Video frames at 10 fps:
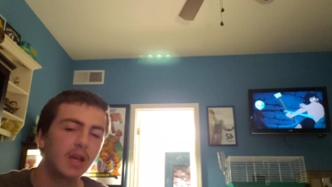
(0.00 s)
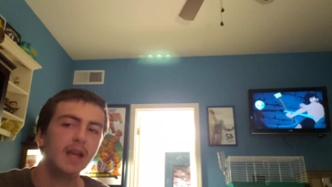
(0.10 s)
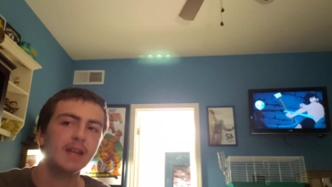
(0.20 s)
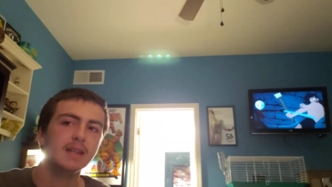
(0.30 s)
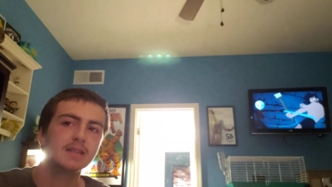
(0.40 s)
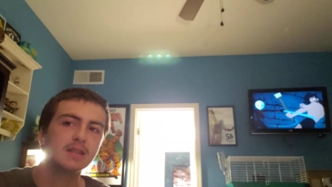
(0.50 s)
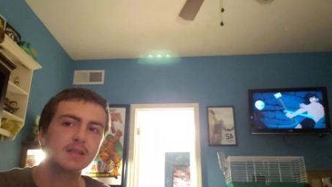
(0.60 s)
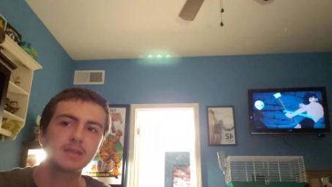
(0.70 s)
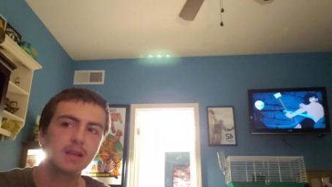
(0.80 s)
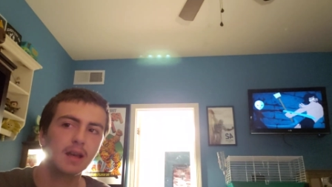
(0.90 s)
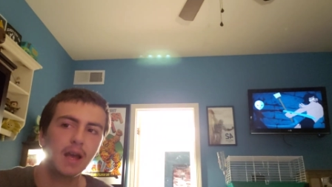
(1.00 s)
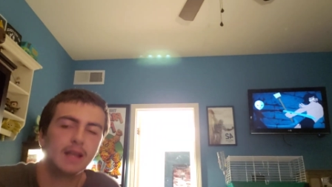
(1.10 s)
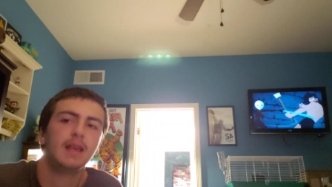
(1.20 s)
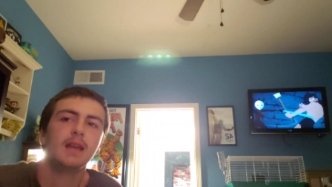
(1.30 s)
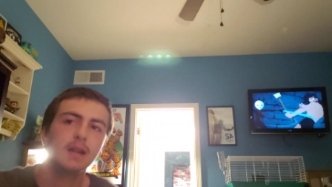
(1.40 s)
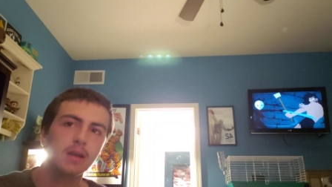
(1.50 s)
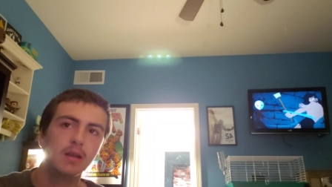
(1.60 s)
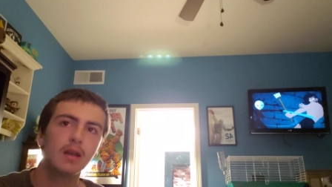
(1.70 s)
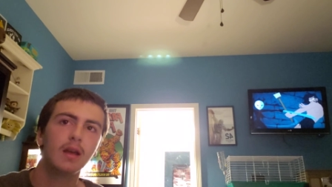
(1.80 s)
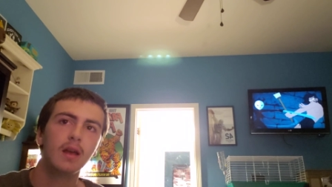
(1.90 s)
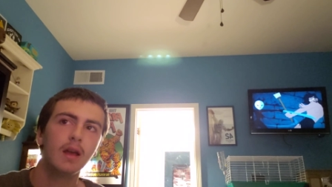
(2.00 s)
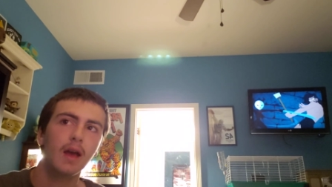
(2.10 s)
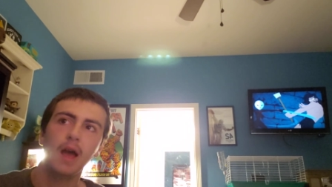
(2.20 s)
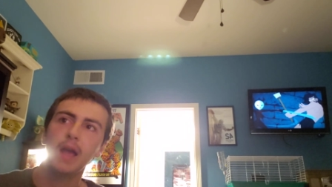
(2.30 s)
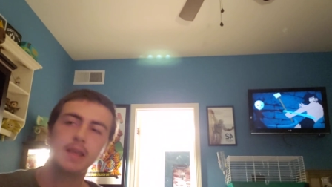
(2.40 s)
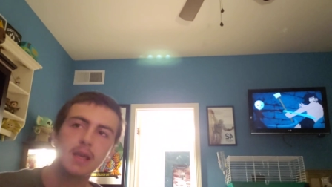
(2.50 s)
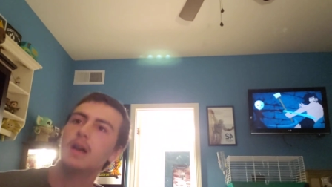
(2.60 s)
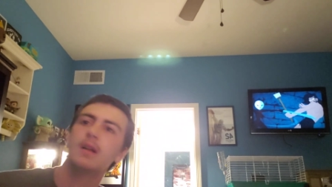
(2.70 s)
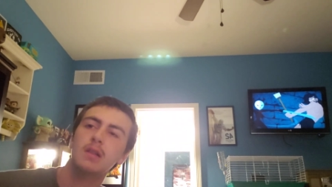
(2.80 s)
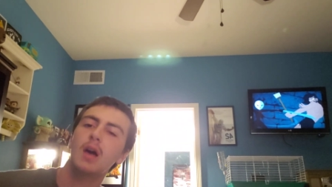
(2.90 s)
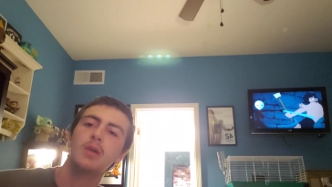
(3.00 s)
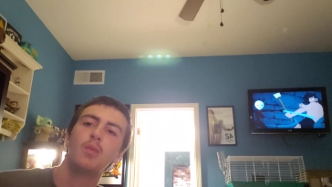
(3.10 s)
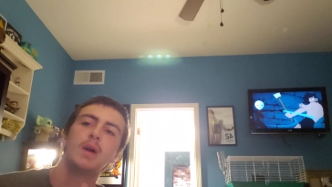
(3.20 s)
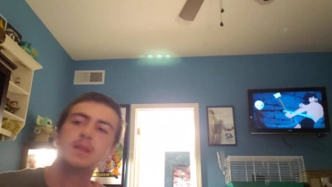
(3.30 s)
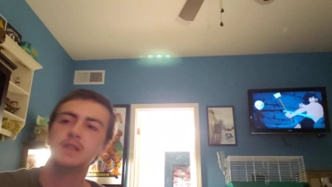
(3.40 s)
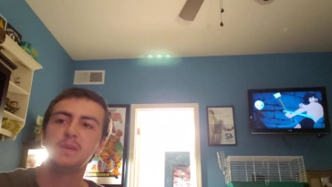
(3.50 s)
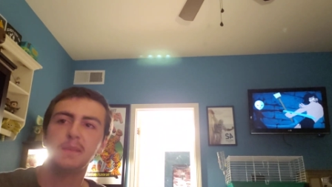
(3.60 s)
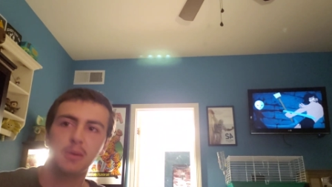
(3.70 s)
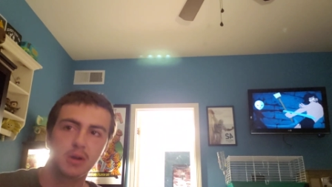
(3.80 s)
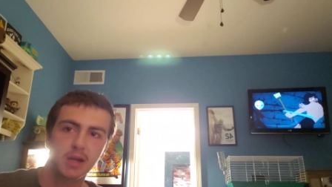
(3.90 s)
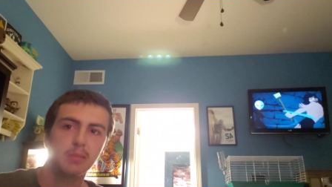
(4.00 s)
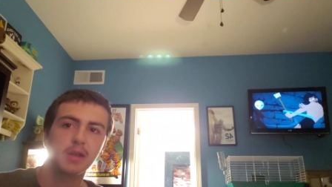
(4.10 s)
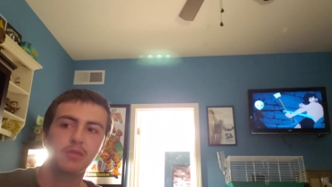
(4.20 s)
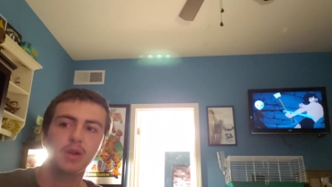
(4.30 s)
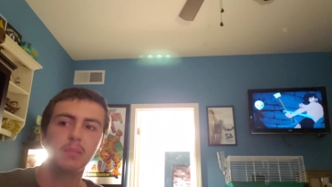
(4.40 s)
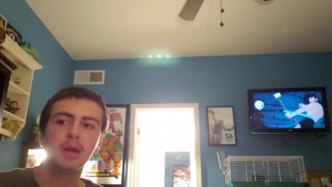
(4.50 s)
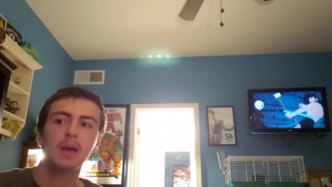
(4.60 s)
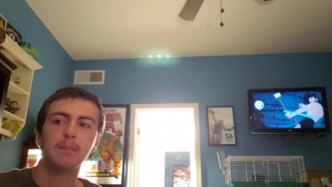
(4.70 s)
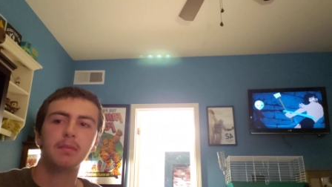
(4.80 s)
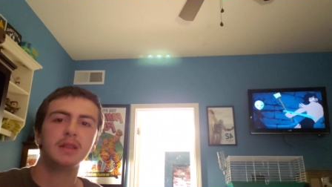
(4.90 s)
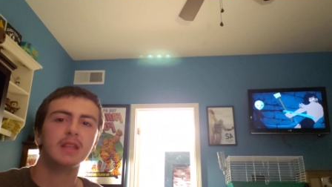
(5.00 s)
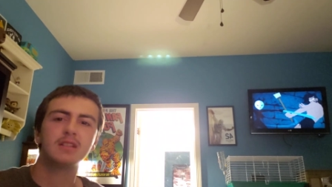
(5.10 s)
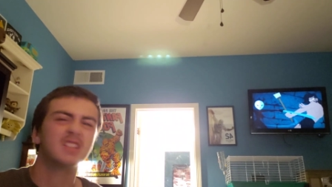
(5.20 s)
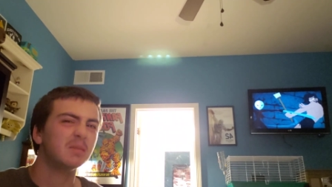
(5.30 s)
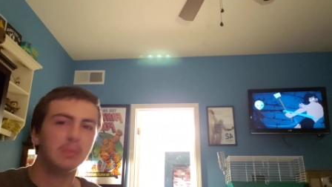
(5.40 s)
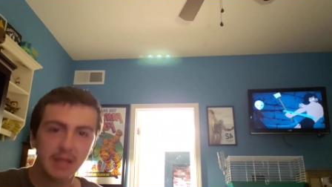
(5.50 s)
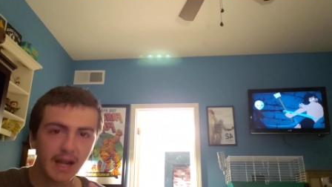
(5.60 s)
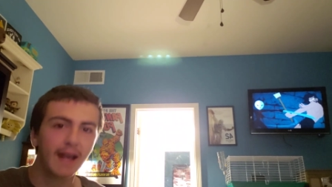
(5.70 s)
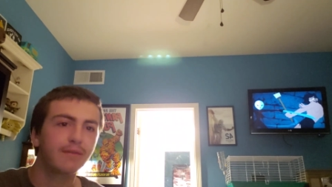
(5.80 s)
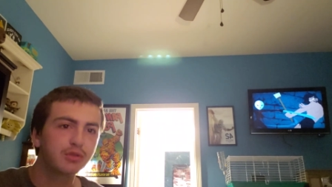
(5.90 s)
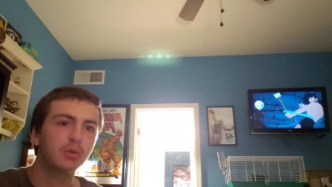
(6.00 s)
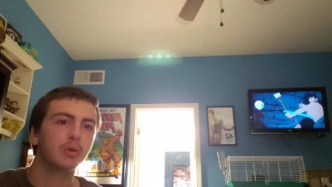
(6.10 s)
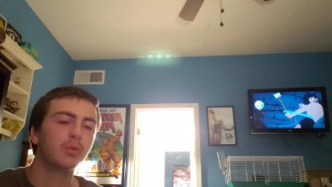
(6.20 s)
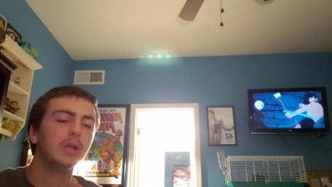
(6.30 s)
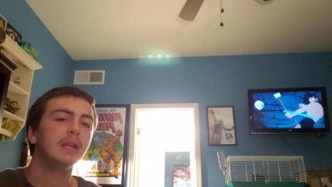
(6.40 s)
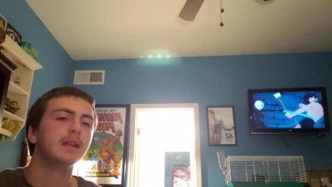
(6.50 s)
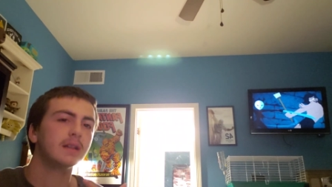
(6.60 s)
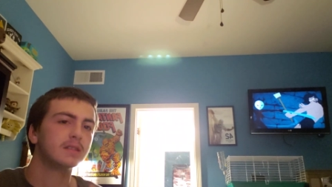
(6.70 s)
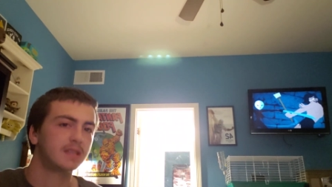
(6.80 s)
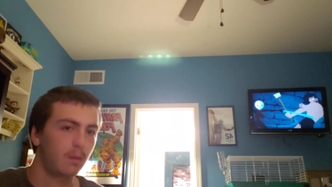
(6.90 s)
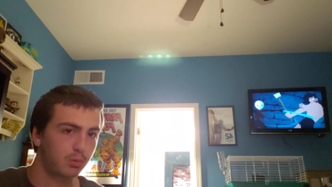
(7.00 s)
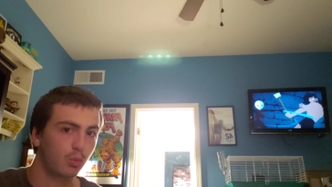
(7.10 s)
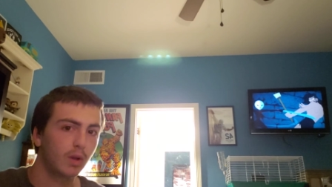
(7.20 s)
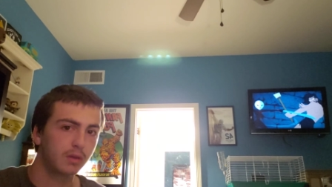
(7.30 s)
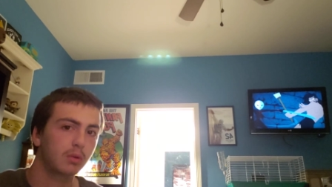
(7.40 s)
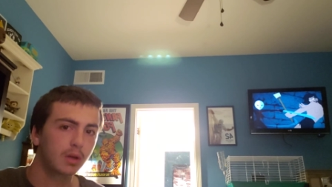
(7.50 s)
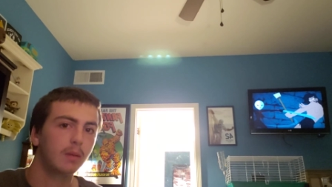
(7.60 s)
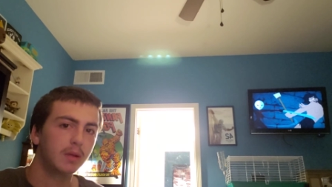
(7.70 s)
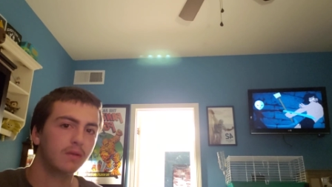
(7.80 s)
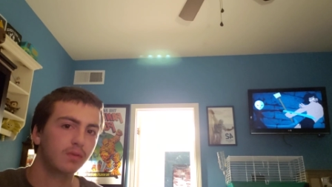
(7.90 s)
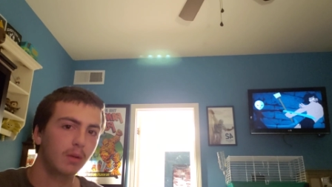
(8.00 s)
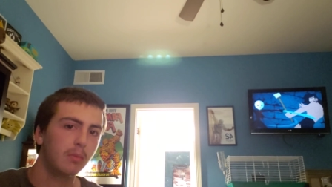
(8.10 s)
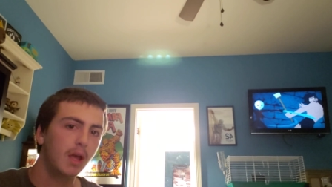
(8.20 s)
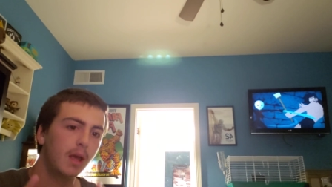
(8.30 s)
And it's just, I get it. I get a lot of where these people are coming from, but that doesn't mean I have to agree and accept where they're coming from.